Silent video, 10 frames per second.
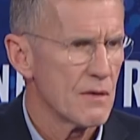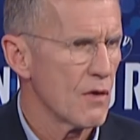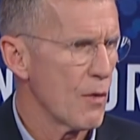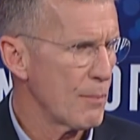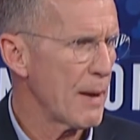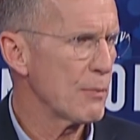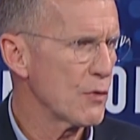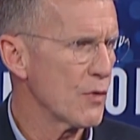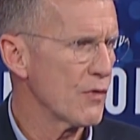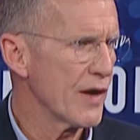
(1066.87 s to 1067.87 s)
on paper
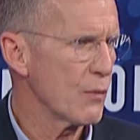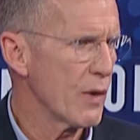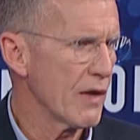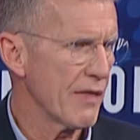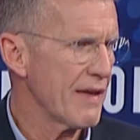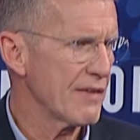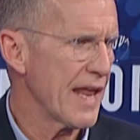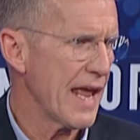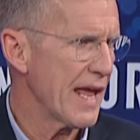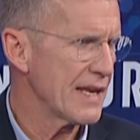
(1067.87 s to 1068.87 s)
doing really well, they haven't
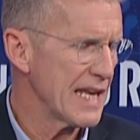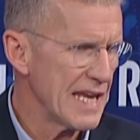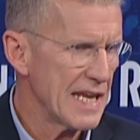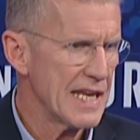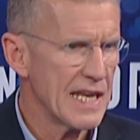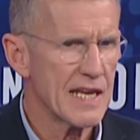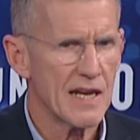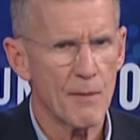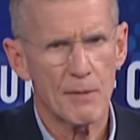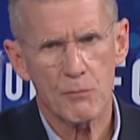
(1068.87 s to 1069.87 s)
had any
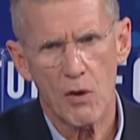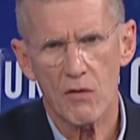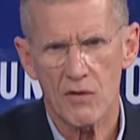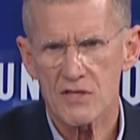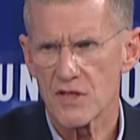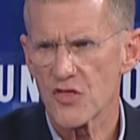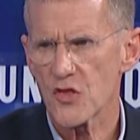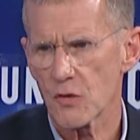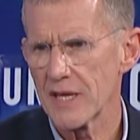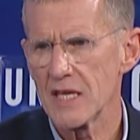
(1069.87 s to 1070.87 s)
economic progress in
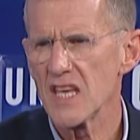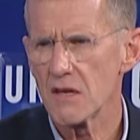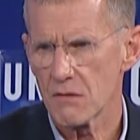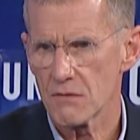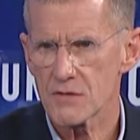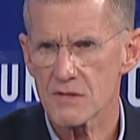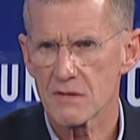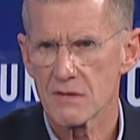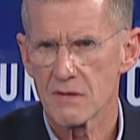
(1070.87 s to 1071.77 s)
30 years.